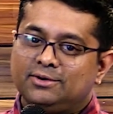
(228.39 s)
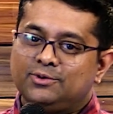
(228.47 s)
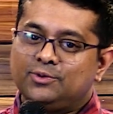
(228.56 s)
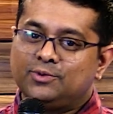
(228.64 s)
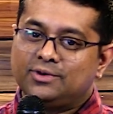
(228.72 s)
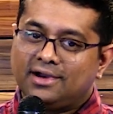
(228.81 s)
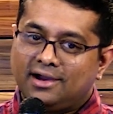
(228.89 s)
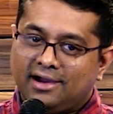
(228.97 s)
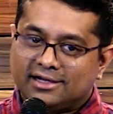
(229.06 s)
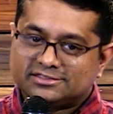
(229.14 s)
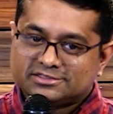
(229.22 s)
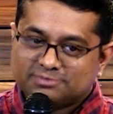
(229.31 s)
who
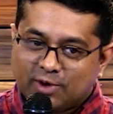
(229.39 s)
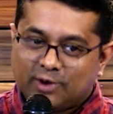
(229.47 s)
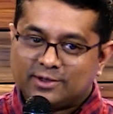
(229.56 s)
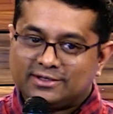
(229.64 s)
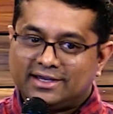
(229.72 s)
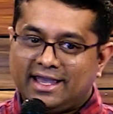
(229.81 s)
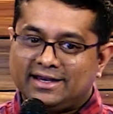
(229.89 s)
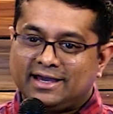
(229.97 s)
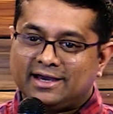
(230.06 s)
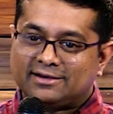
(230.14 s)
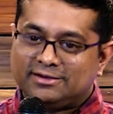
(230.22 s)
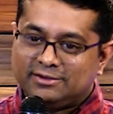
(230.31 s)
are small and
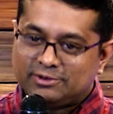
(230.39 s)
are,